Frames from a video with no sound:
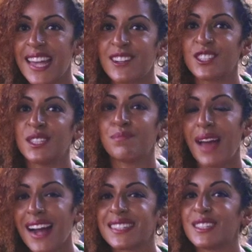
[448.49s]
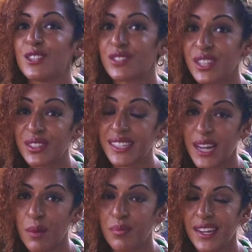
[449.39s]
energy back to the utility
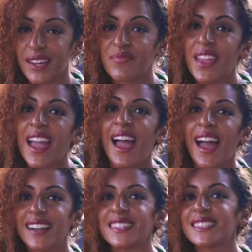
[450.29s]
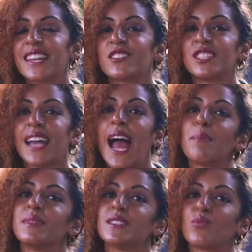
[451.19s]
company. Excess energy
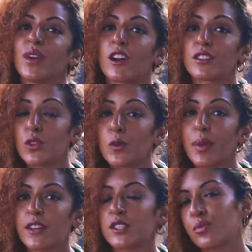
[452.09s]
happens when our solar panels